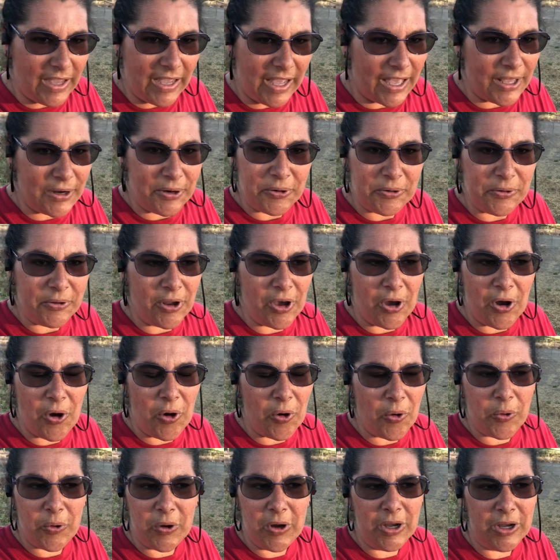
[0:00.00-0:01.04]
don't
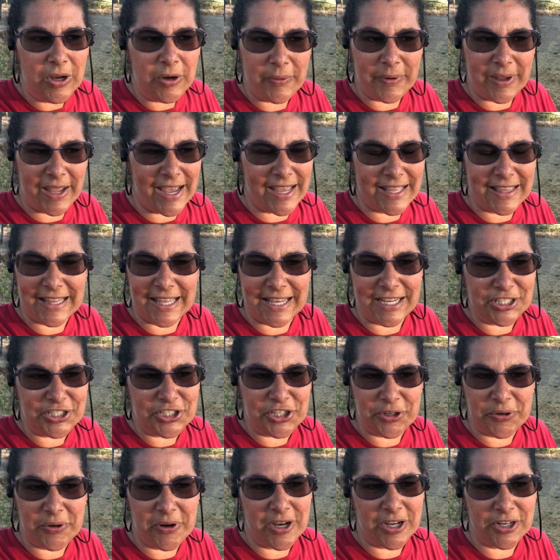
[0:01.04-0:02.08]
know, we had like
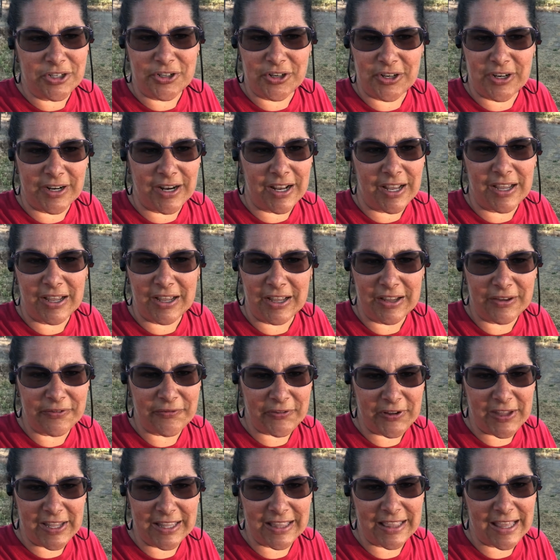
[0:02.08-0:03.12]
200
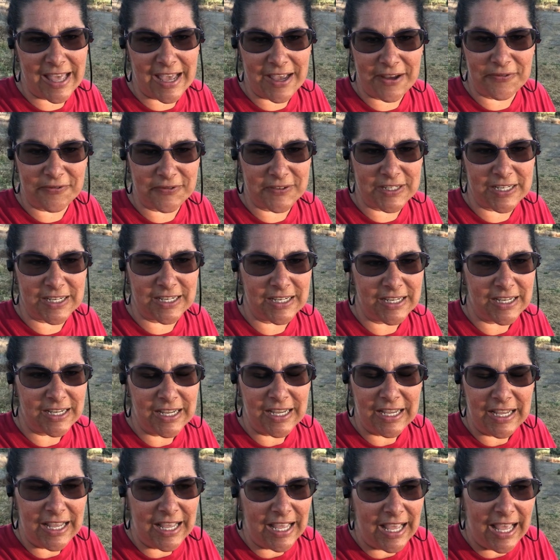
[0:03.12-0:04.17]
feet left,
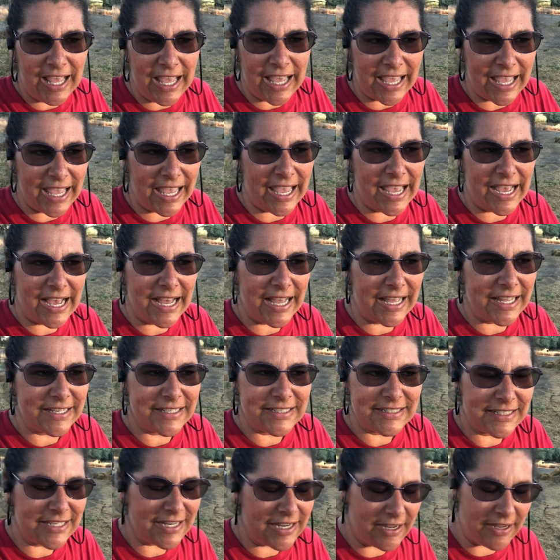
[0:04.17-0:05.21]

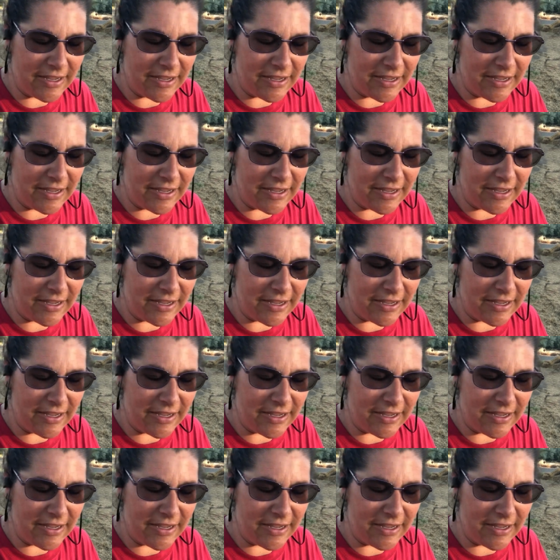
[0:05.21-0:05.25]
and